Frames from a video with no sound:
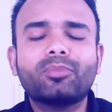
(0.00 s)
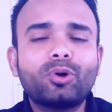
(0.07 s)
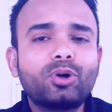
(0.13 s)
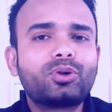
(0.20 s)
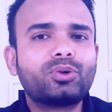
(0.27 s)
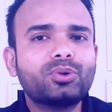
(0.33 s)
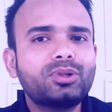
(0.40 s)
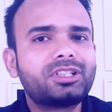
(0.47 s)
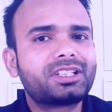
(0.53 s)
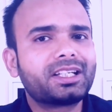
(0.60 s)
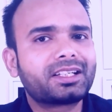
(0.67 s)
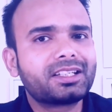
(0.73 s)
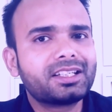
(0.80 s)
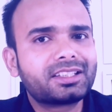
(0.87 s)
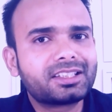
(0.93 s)
more tools,
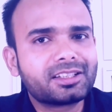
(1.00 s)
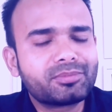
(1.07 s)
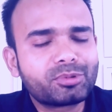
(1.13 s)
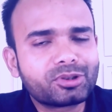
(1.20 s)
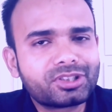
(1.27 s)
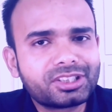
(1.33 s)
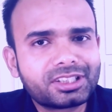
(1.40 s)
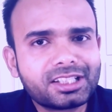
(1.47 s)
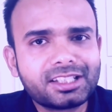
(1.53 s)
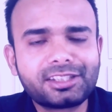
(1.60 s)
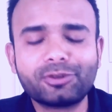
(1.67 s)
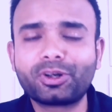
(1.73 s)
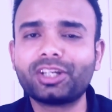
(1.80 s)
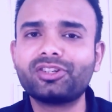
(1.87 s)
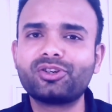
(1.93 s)
techniques, and
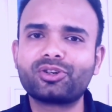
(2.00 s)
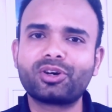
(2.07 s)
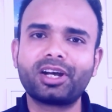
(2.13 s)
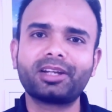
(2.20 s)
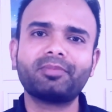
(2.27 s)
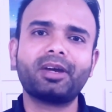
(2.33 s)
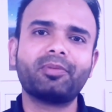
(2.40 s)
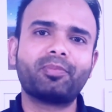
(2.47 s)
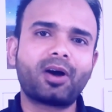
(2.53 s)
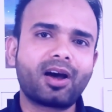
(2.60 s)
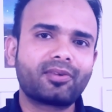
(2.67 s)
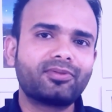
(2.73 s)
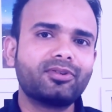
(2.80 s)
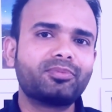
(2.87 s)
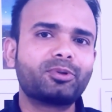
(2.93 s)
processes, you can join my
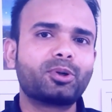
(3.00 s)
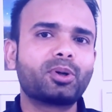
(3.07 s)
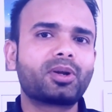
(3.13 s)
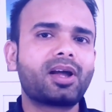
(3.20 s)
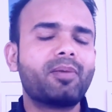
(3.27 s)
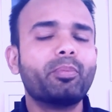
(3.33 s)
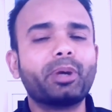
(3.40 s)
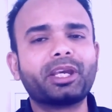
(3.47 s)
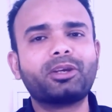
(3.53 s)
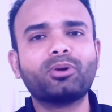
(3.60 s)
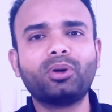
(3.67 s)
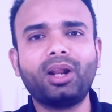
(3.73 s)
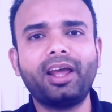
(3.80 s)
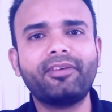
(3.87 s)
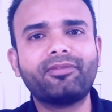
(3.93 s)
powerful program, Make
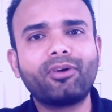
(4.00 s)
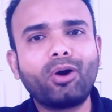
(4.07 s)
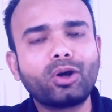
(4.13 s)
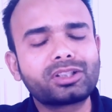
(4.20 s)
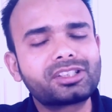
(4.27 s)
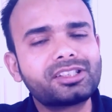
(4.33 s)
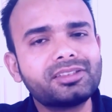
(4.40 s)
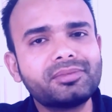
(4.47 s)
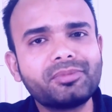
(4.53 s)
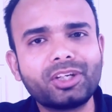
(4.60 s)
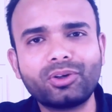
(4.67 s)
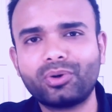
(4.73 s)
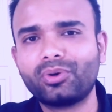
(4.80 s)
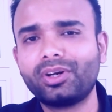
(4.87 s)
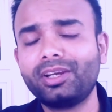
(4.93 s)
Your Life Awesome.
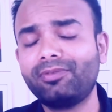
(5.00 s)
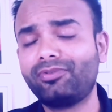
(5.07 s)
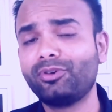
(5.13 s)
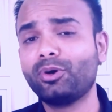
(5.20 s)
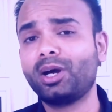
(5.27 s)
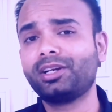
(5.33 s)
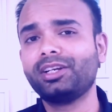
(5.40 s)
If